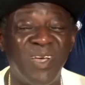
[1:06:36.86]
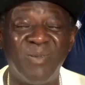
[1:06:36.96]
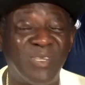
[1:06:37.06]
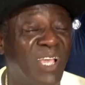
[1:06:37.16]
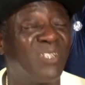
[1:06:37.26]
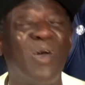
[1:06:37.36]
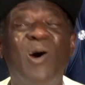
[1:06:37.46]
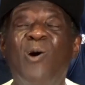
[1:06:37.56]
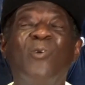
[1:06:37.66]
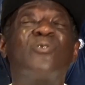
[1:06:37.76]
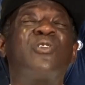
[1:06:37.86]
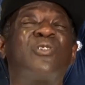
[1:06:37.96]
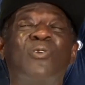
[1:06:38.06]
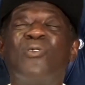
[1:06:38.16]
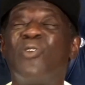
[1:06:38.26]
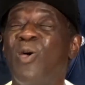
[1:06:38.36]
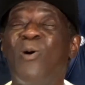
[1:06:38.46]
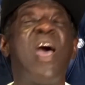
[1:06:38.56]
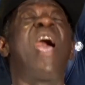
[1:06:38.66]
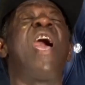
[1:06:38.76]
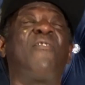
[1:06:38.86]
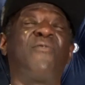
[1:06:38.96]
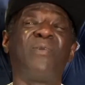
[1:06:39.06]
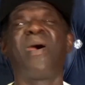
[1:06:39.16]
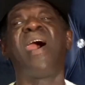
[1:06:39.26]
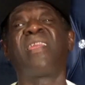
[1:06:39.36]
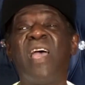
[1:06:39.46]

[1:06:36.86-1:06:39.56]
take the whole studio. Everybody